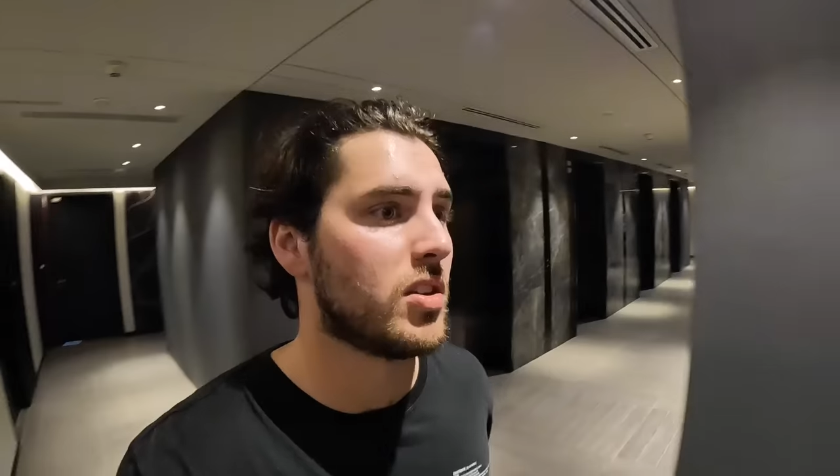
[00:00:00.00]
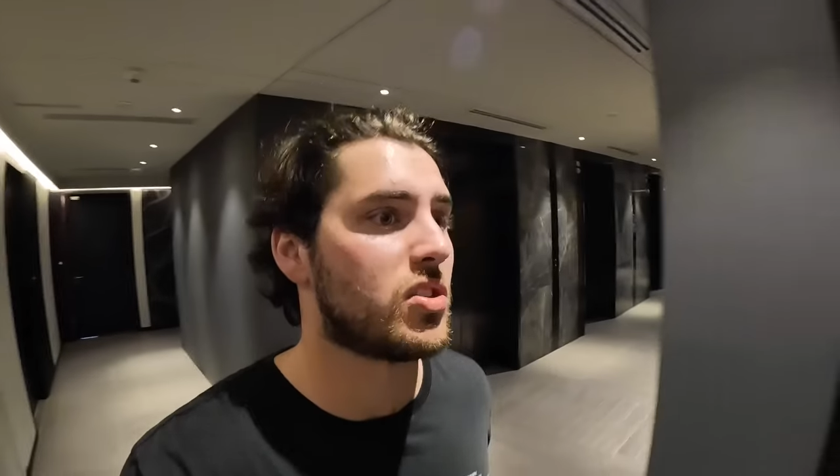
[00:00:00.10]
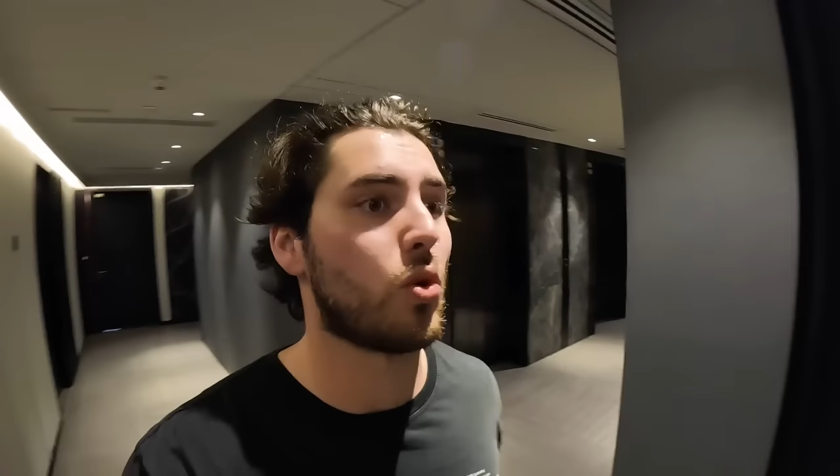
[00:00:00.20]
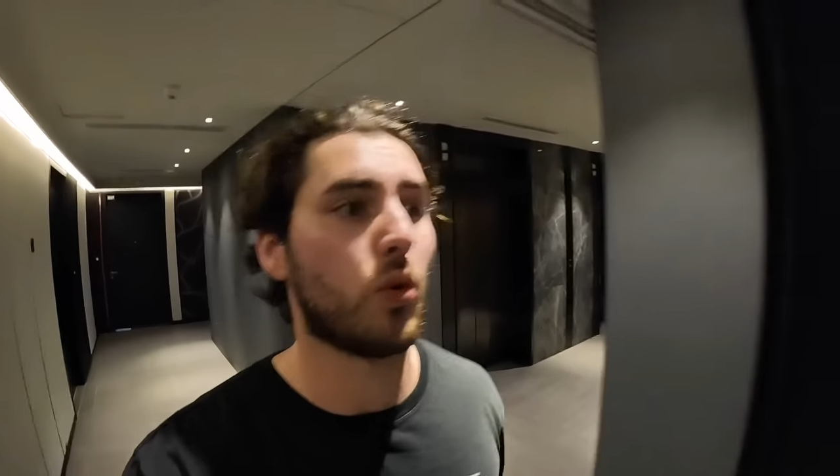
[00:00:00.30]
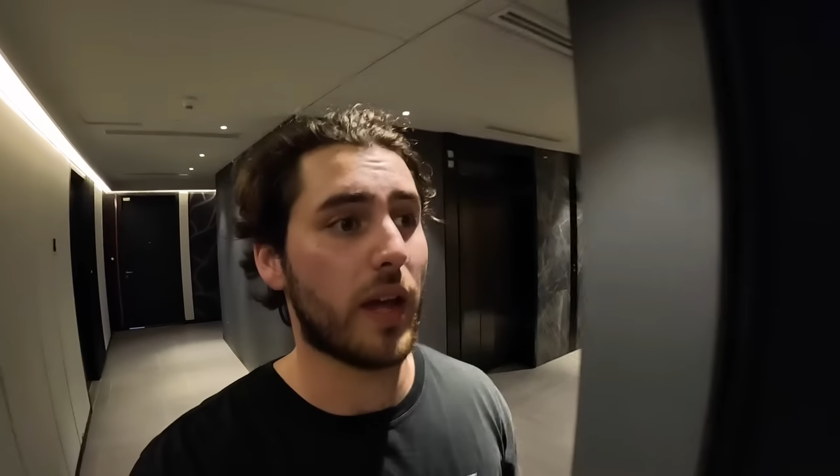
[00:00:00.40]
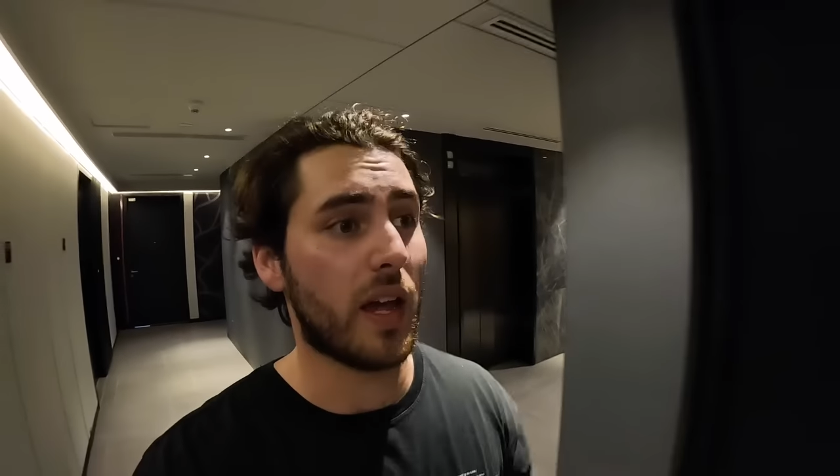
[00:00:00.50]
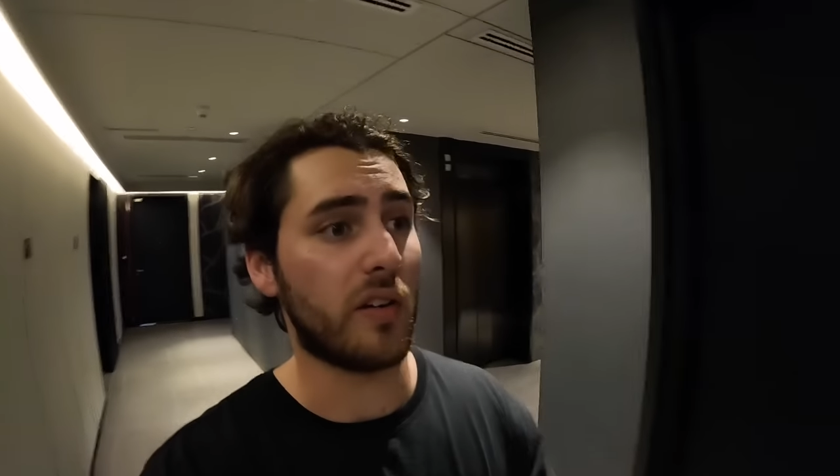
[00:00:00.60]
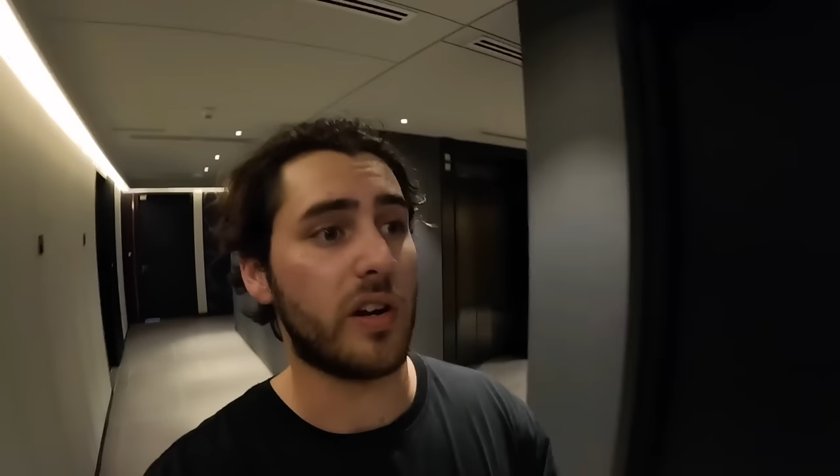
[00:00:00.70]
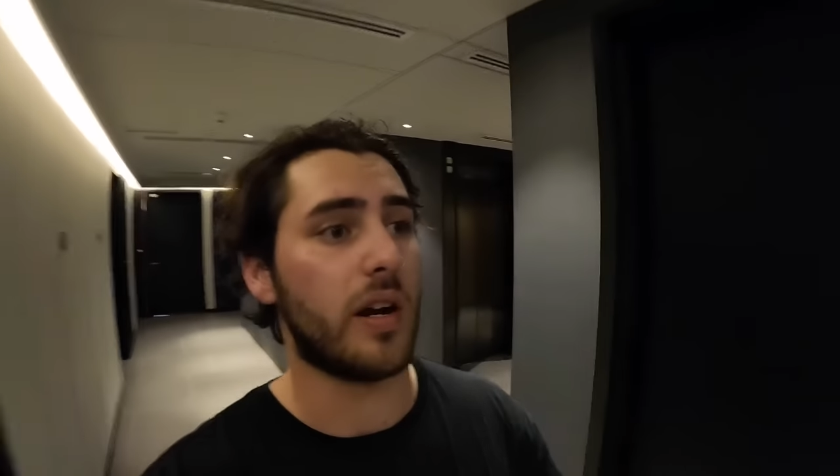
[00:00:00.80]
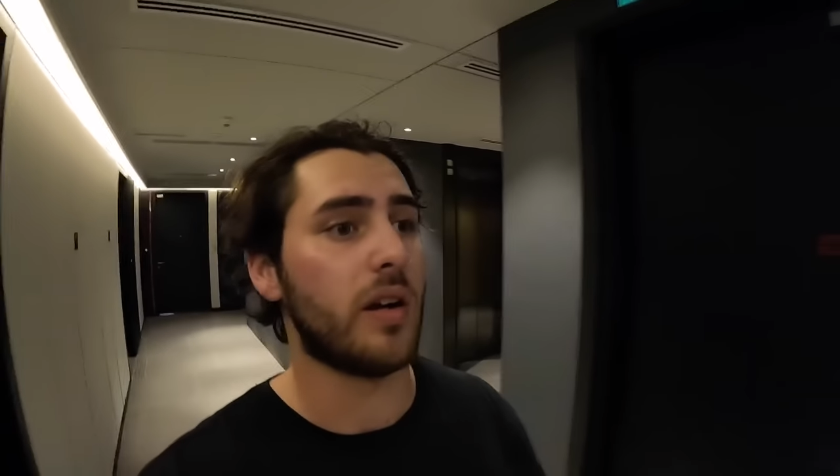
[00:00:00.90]
sauna
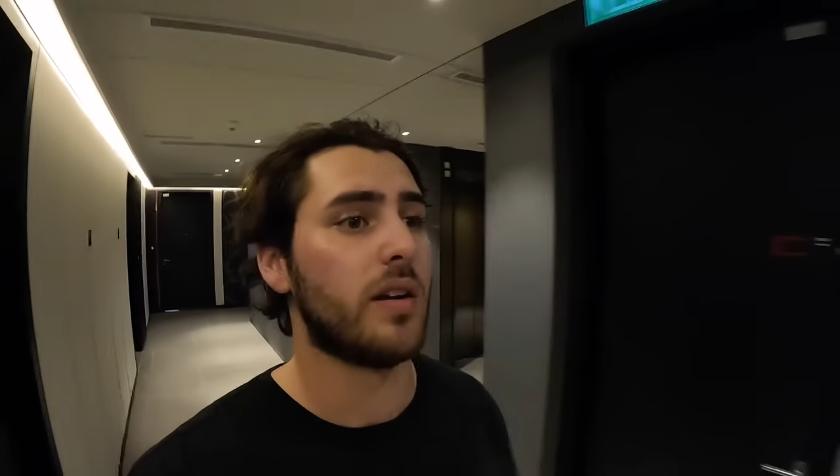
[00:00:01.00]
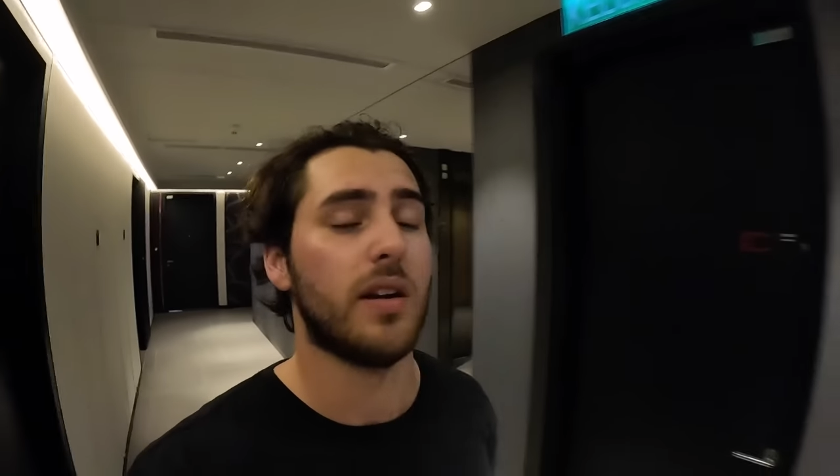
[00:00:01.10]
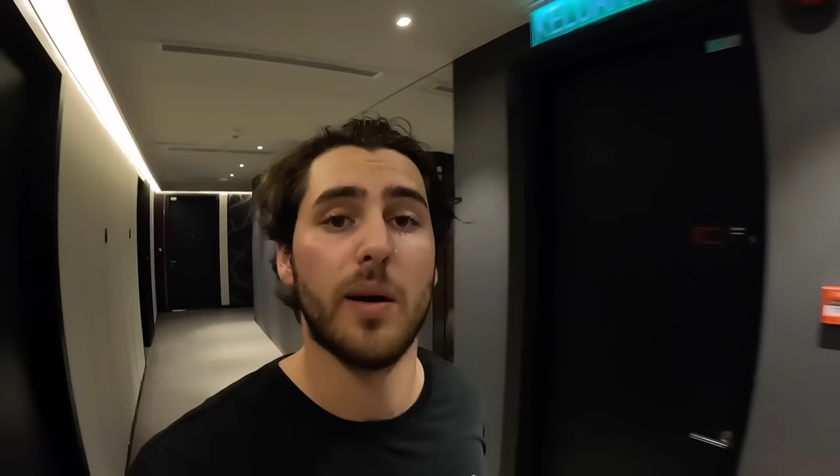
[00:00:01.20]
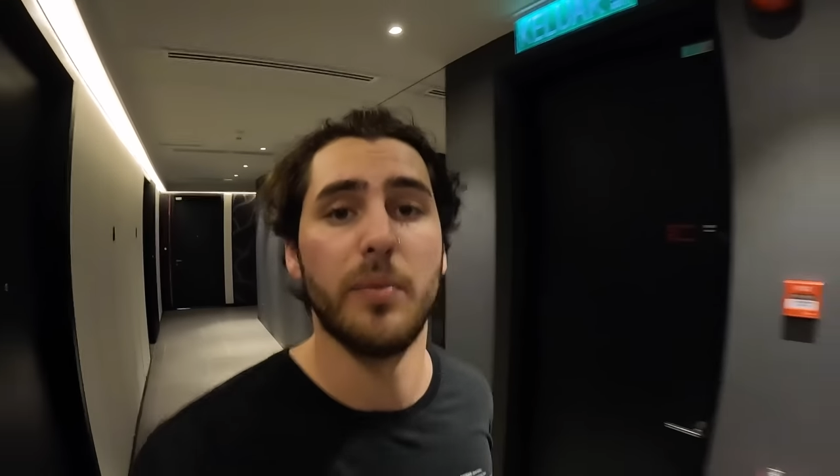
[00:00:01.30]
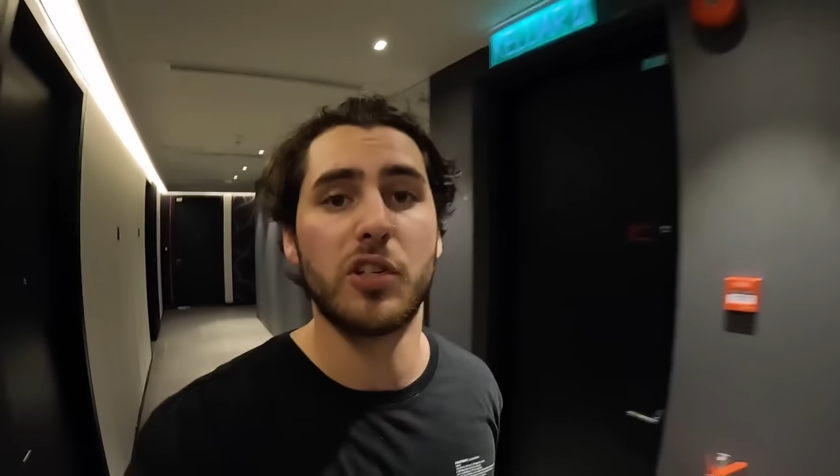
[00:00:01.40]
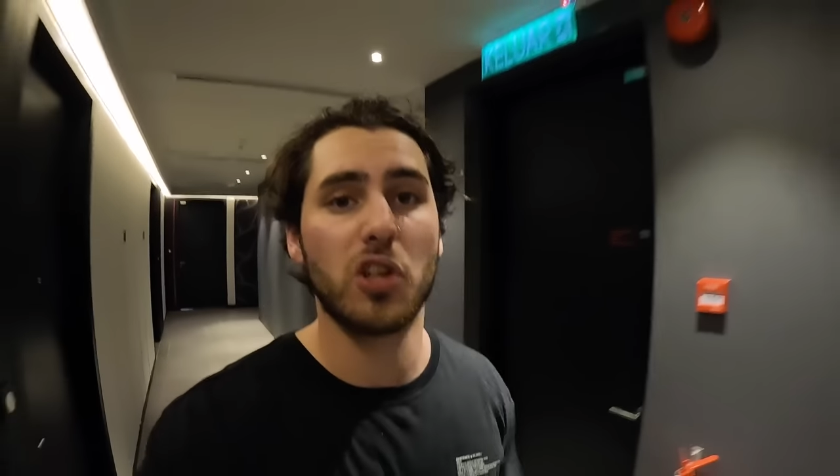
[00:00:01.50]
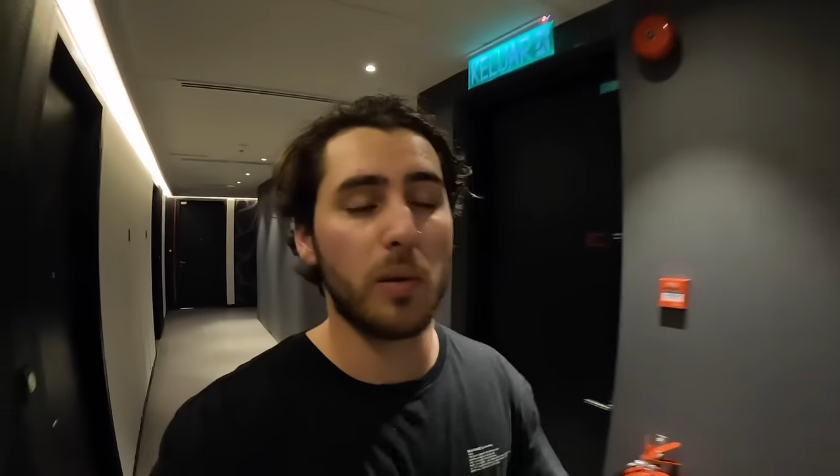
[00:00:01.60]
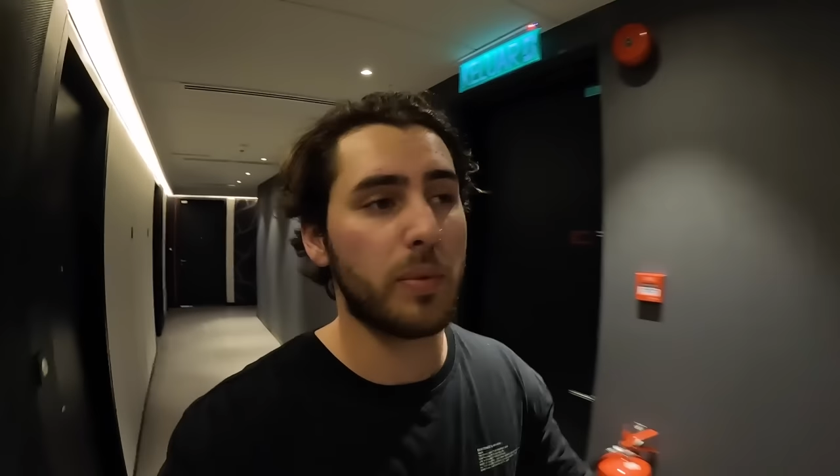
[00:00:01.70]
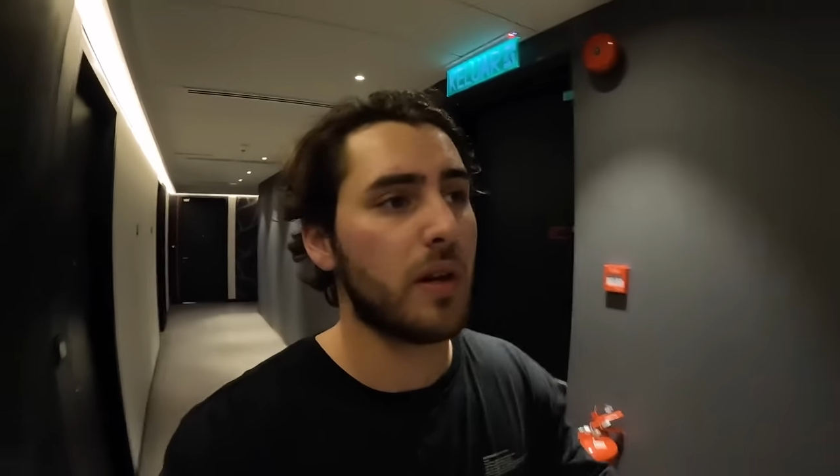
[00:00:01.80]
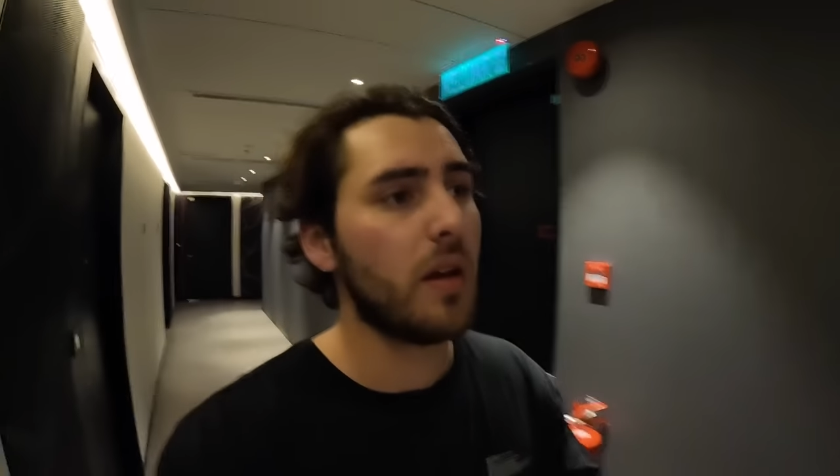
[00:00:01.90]
area up the
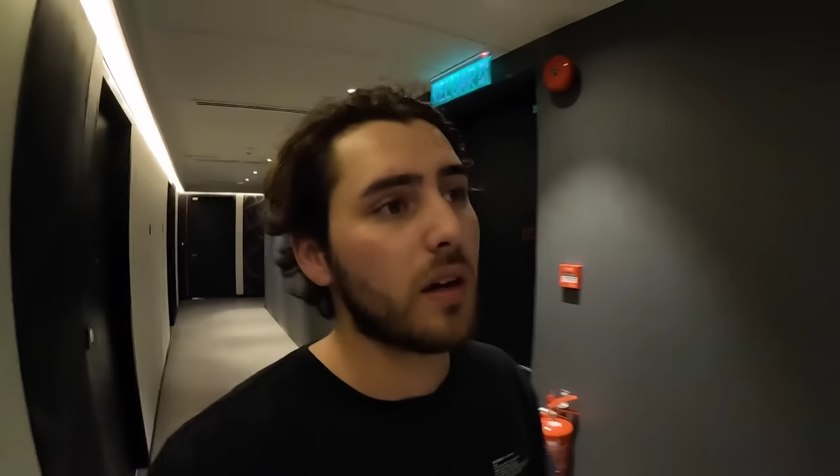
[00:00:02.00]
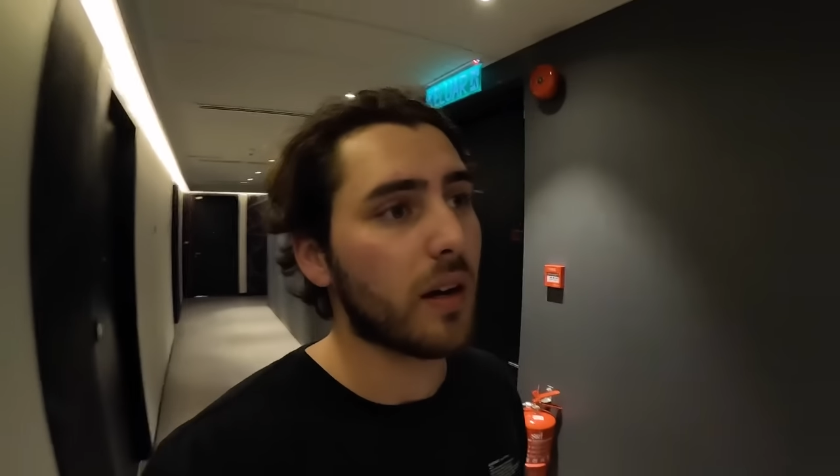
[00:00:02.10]
top.